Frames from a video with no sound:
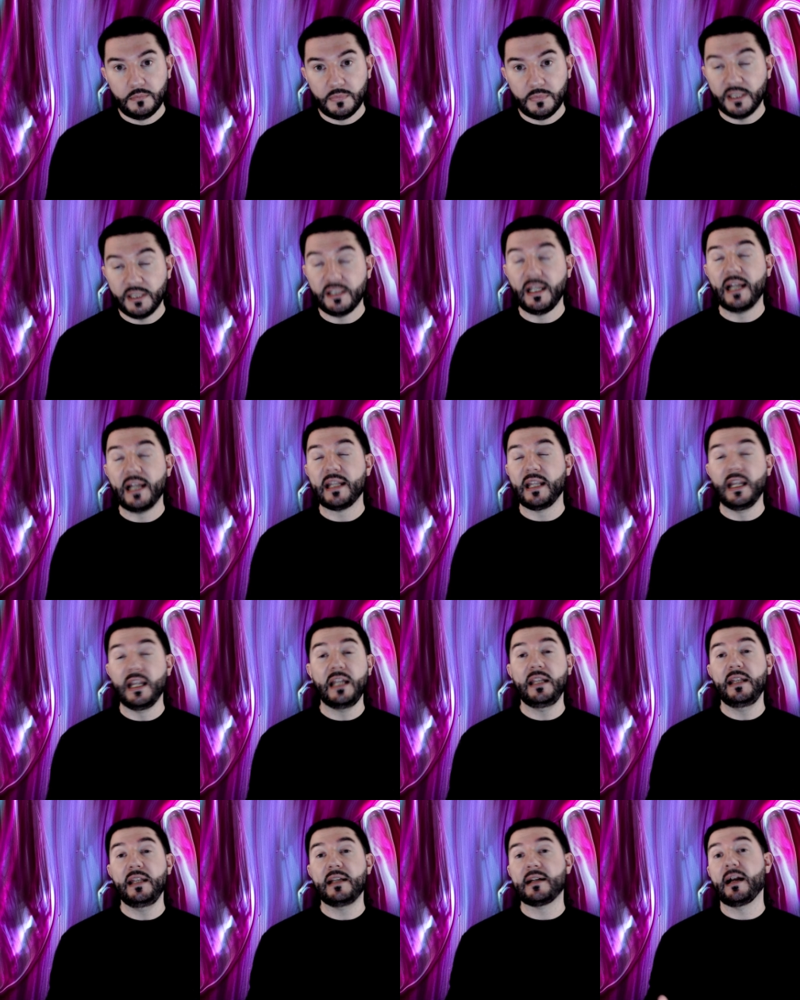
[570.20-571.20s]
And like
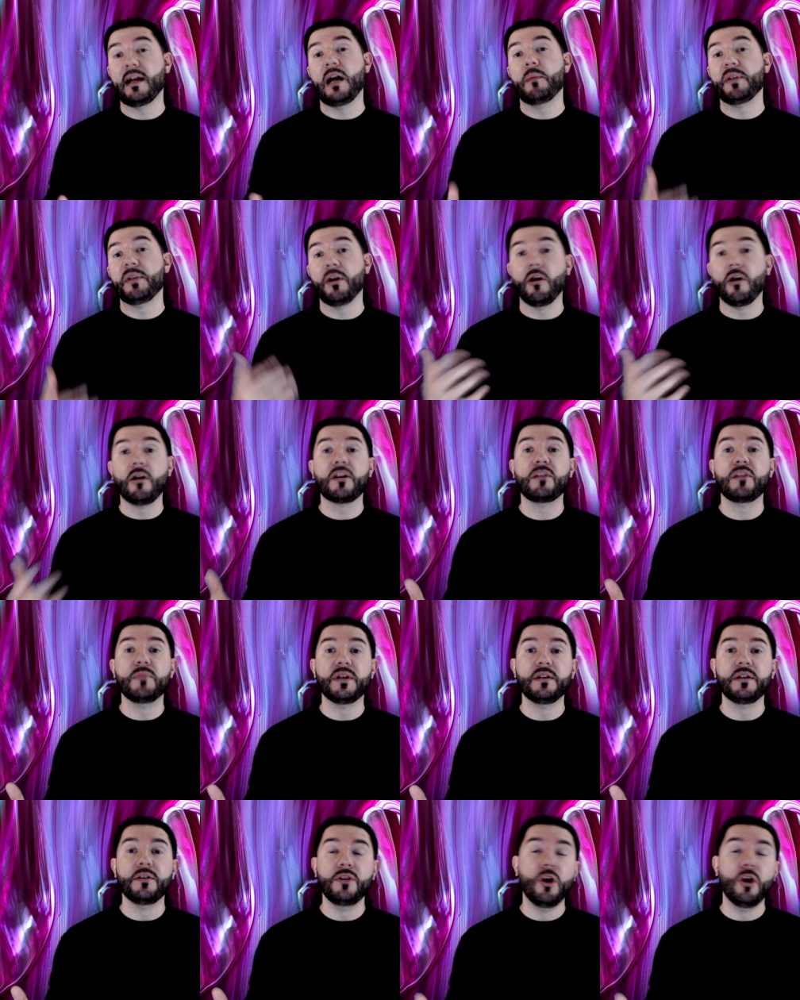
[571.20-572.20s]
any common
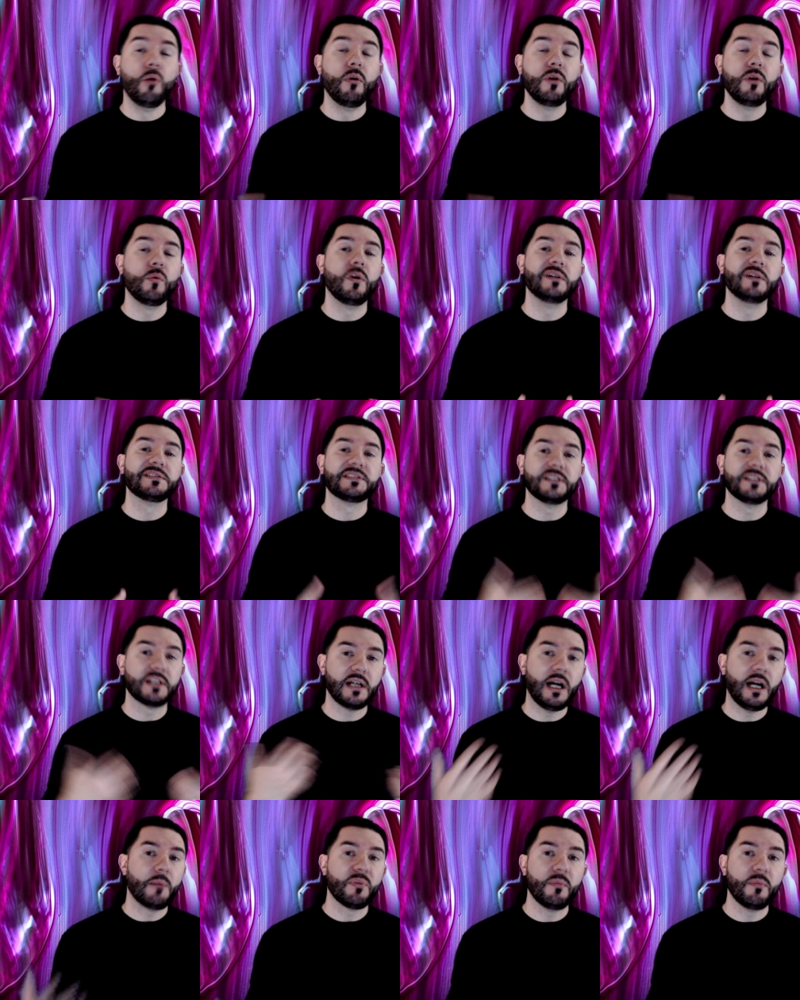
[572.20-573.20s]
argument, no one wants to
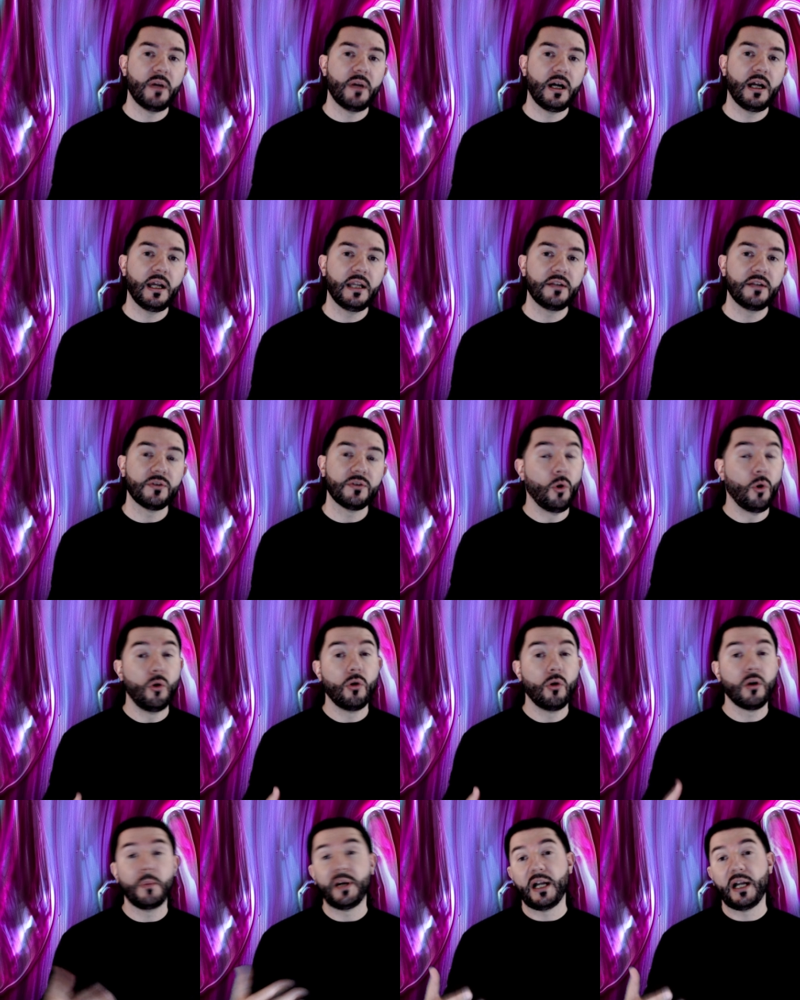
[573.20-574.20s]
compromise
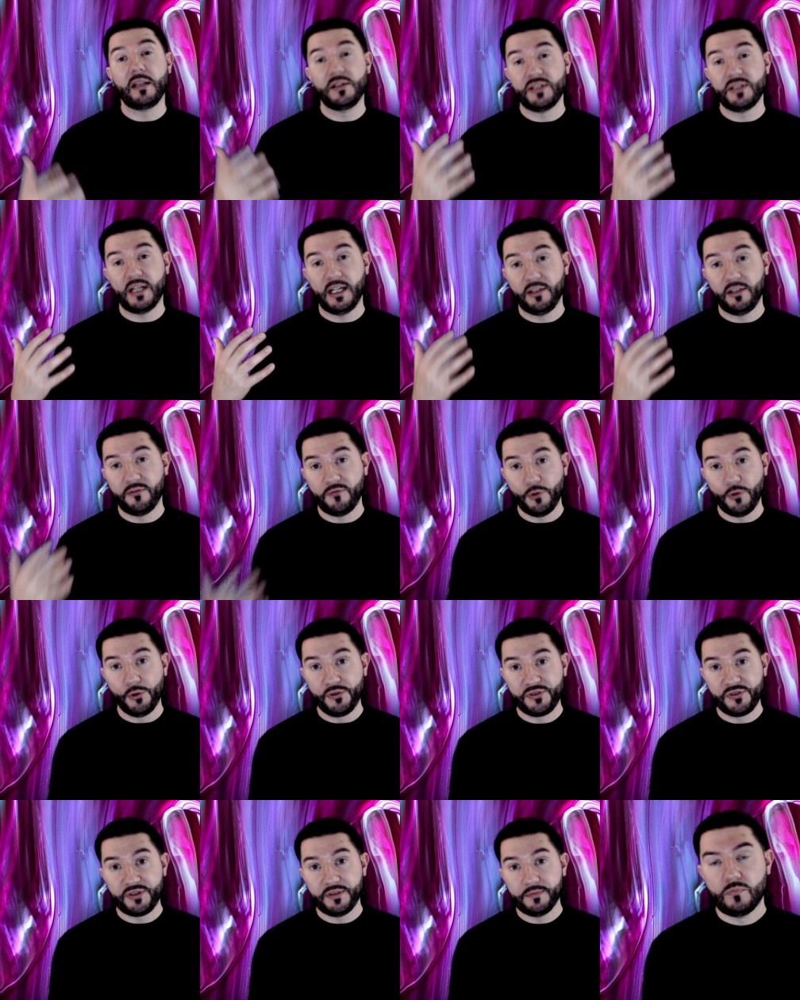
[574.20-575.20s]
or apologize
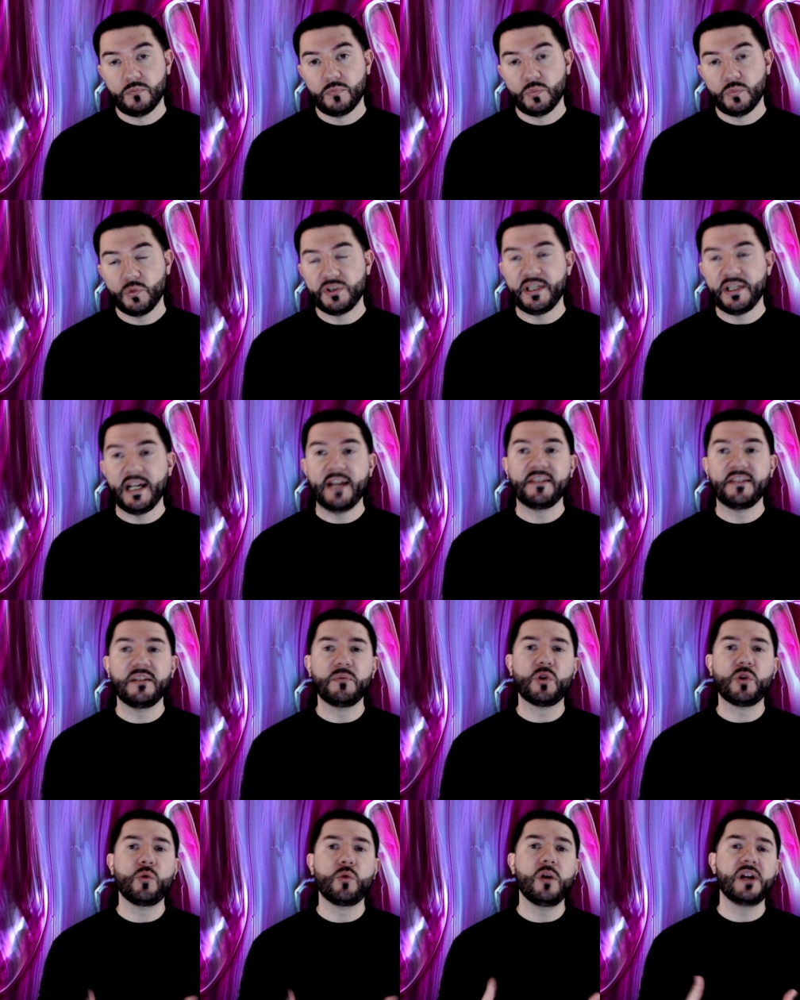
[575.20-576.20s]
first, which has
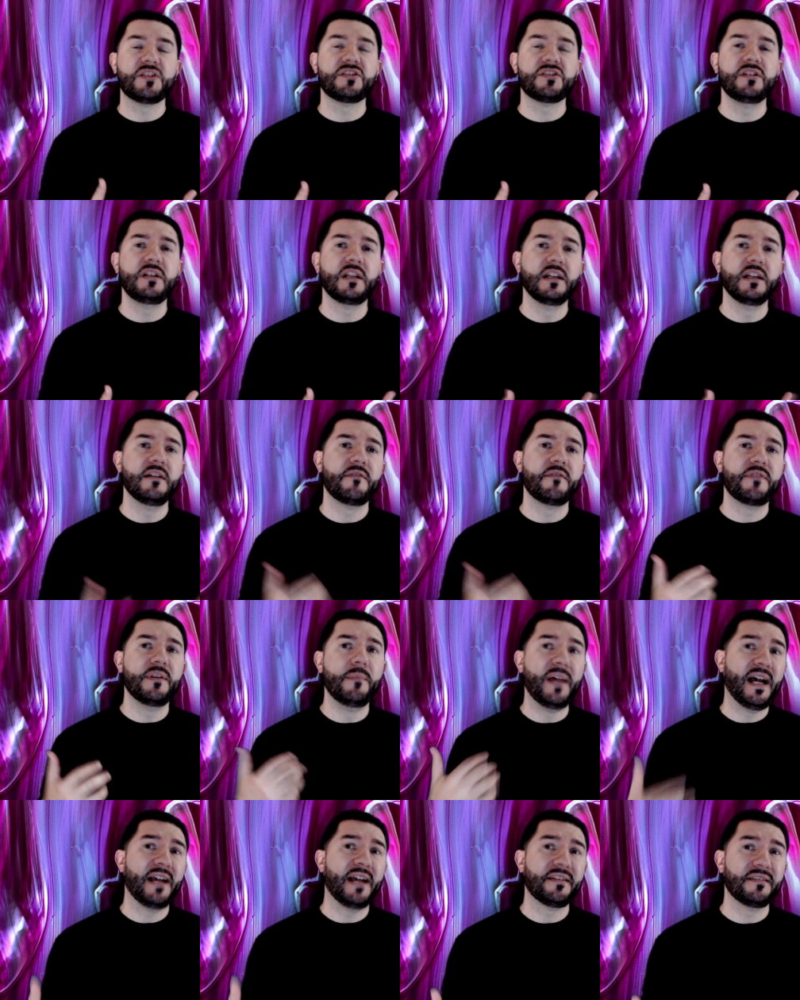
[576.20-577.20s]
him questioning if the
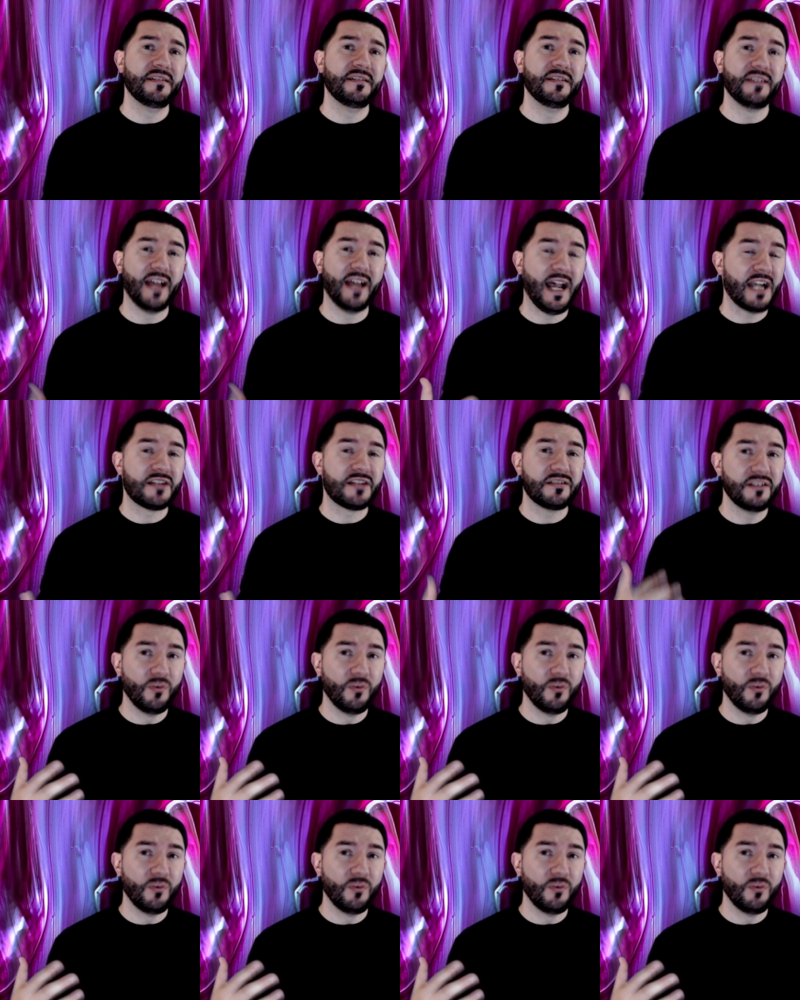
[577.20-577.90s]
masses actually